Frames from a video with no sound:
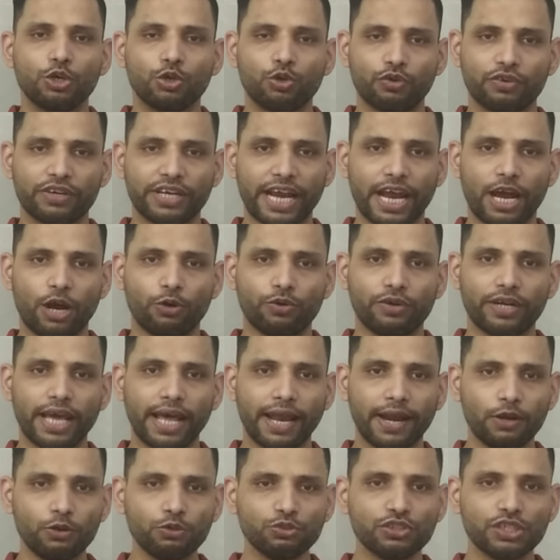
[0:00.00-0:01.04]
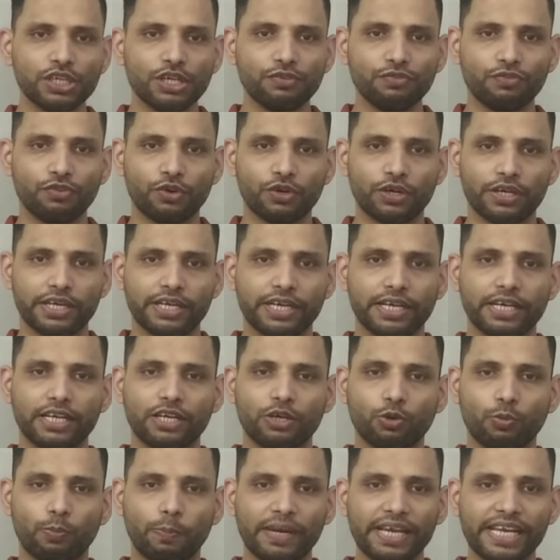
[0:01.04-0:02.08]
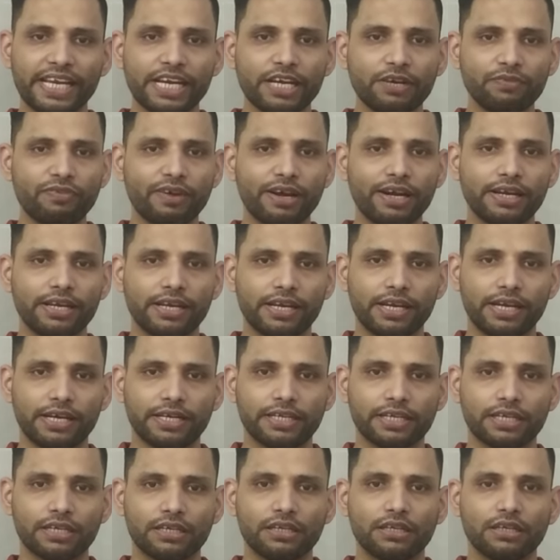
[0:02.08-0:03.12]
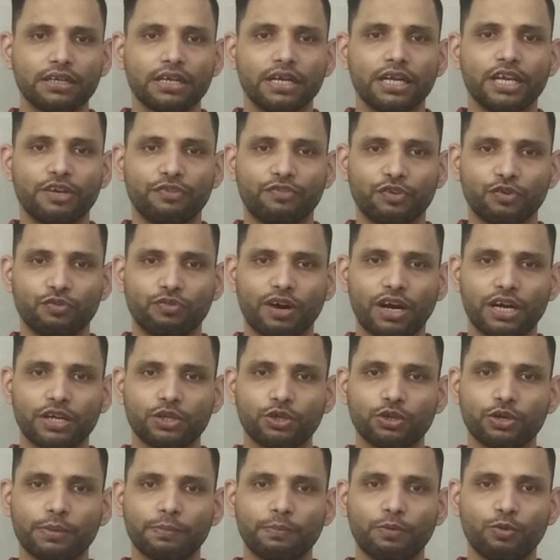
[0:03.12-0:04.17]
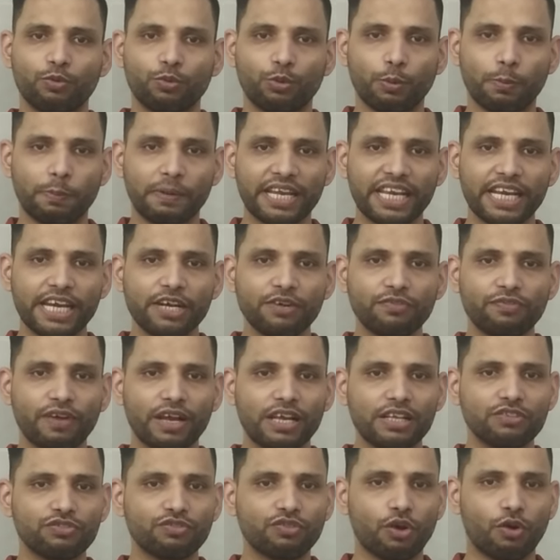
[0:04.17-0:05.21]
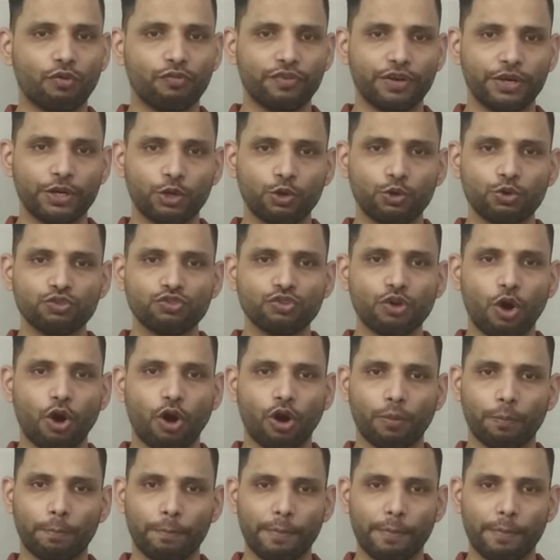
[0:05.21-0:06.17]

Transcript: to try out share for detect duplicate file deleter if you want to remove duplicate files from Windows or